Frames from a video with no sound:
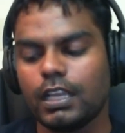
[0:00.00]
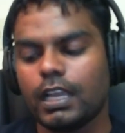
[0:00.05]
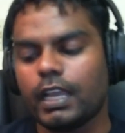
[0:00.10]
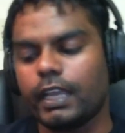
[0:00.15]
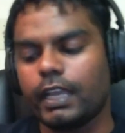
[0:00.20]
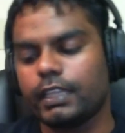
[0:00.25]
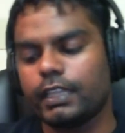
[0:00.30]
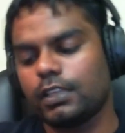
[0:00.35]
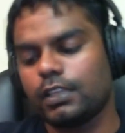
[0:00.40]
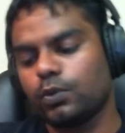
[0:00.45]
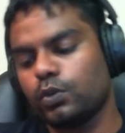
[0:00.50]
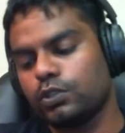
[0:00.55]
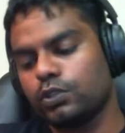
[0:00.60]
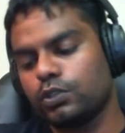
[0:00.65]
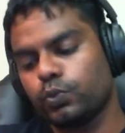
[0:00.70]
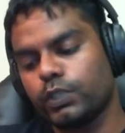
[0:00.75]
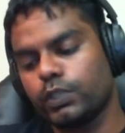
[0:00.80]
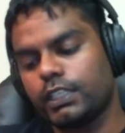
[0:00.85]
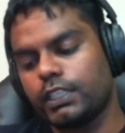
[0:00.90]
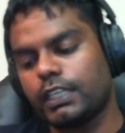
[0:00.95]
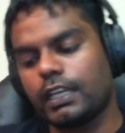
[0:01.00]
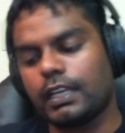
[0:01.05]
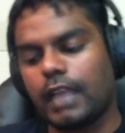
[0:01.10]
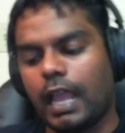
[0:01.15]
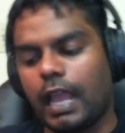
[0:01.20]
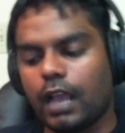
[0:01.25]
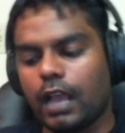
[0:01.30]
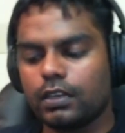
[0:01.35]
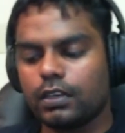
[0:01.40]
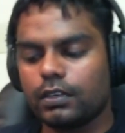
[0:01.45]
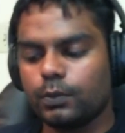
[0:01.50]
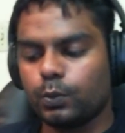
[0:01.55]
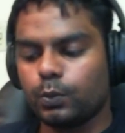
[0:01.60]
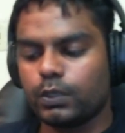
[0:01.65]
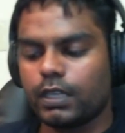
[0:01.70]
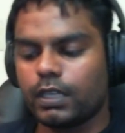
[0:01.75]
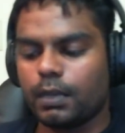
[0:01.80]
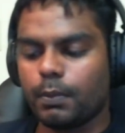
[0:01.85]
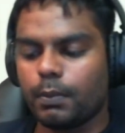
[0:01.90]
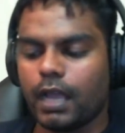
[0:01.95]
I think once we
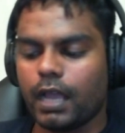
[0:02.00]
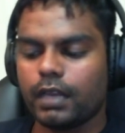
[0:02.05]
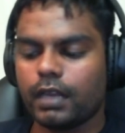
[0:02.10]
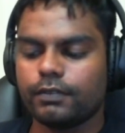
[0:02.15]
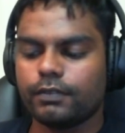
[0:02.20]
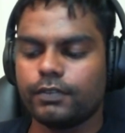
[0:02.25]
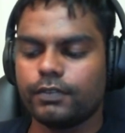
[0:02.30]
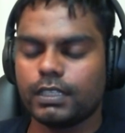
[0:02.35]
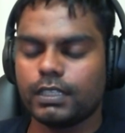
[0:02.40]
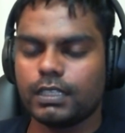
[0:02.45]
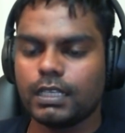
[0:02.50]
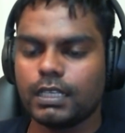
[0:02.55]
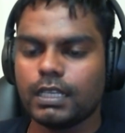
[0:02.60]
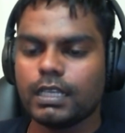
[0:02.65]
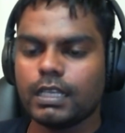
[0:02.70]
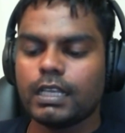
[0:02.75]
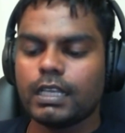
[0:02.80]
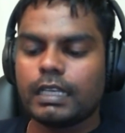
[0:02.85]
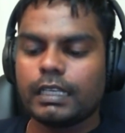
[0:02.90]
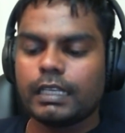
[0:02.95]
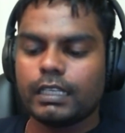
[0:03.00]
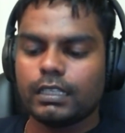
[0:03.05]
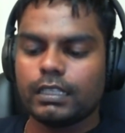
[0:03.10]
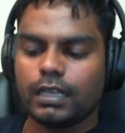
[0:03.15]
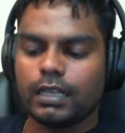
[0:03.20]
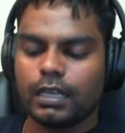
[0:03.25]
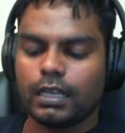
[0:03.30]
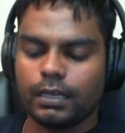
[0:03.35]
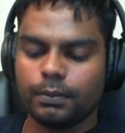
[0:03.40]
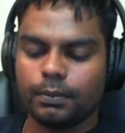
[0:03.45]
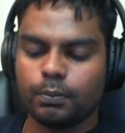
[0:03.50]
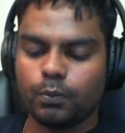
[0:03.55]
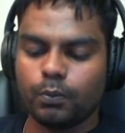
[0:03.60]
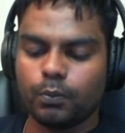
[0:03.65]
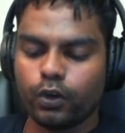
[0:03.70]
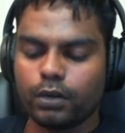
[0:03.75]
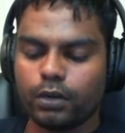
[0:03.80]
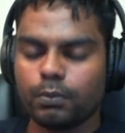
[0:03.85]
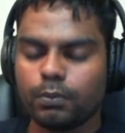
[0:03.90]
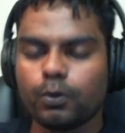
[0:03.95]
come out of it,
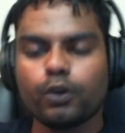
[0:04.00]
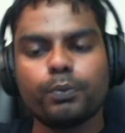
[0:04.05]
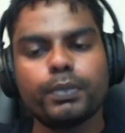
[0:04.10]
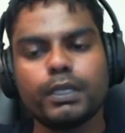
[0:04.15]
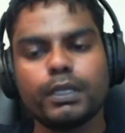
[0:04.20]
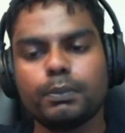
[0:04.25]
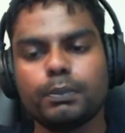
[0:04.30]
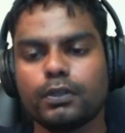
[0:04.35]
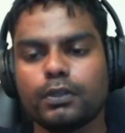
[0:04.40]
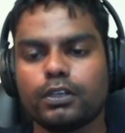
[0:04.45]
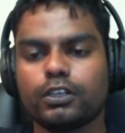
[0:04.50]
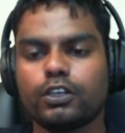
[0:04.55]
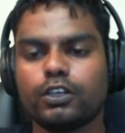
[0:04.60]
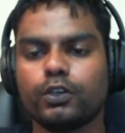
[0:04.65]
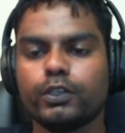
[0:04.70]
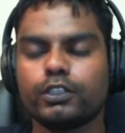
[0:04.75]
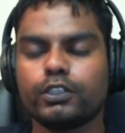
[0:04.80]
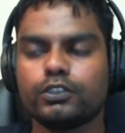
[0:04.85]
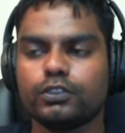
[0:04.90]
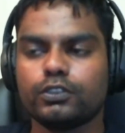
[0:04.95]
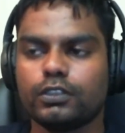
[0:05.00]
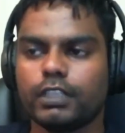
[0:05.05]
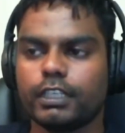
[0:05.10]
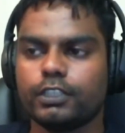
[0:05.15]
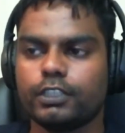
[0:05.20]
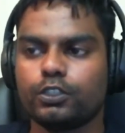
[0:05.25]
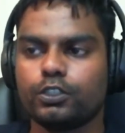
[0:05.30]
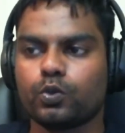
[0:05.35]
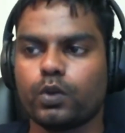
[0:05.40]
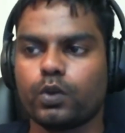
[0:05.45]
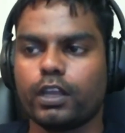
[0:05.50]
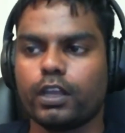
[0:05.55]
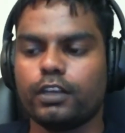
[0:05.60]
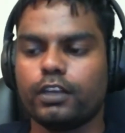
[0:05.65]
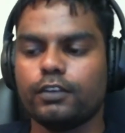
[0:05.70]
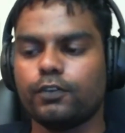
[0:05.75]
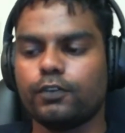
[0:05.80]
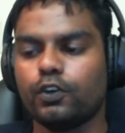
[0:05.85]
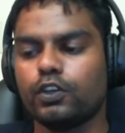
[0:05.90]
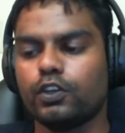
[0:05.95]
more and more people are going to like try to
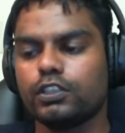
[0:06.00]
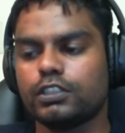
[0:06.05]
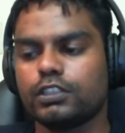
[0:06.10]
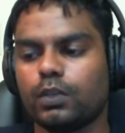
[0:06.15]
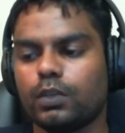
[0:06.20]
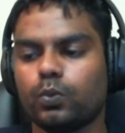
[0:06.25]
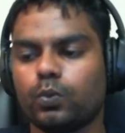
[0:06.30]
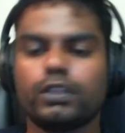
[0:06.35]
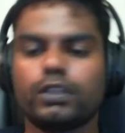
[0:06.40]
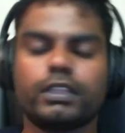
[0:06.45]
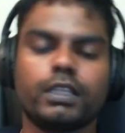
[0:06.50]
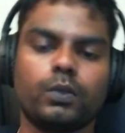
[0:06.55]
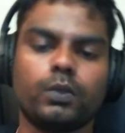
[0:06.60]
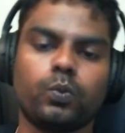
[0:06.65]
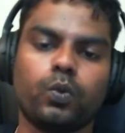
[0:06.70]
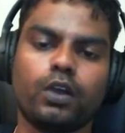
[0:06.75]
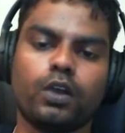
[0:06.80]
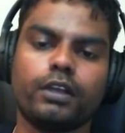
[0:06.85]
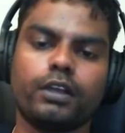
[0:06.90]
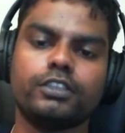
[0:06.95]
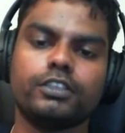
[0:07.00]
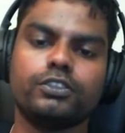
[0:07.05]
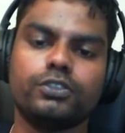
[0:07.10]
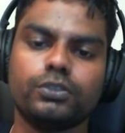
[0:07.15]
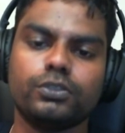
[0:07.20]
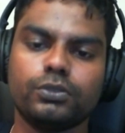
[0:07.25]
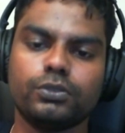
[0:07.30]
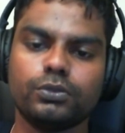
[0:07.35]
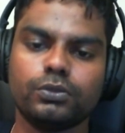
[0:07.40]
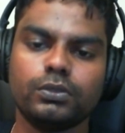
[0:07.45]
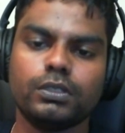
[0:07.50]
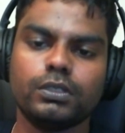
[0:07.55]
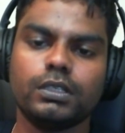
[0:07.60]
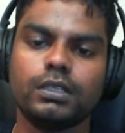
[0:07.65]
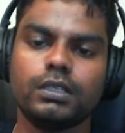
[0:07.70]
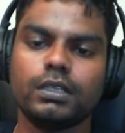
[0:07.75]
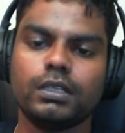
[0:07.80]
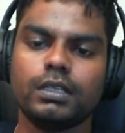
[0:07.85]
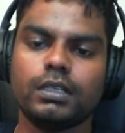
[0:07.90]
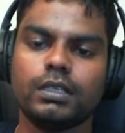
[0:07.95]
focus on what they want to do
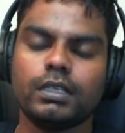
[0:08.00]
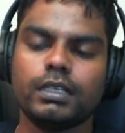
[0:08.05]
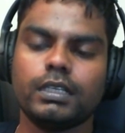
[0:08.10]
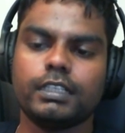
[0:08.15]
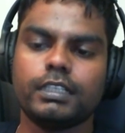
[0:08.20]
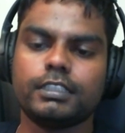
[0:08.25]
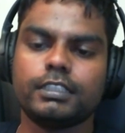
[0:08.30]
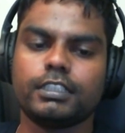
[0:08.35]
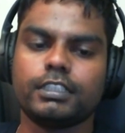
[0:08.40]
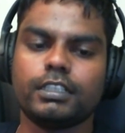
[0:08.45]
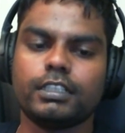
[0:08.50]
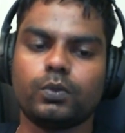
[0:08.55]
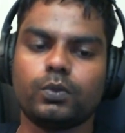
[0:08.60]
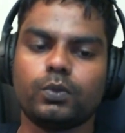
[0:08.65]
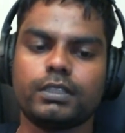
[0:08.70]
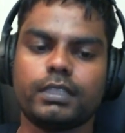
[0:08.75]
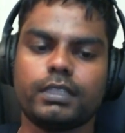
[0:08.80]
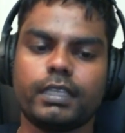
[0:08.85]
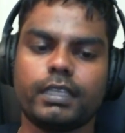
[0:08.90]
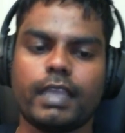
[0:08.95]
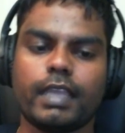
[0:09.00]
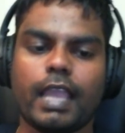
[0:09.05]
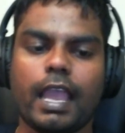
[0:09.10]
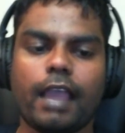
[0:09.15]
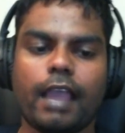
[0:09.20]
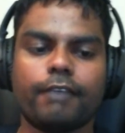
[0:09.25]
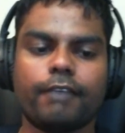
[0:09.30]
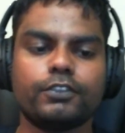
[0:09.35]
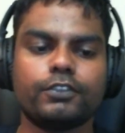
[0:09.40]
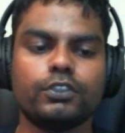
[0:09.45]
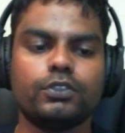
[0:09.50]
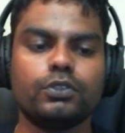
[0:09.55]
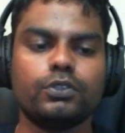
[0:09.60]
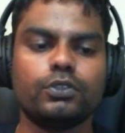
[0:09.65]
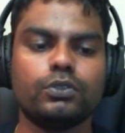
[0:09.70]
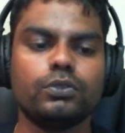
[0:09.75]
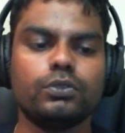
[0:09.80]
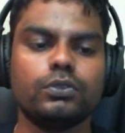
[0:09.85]
instead of what they have to do.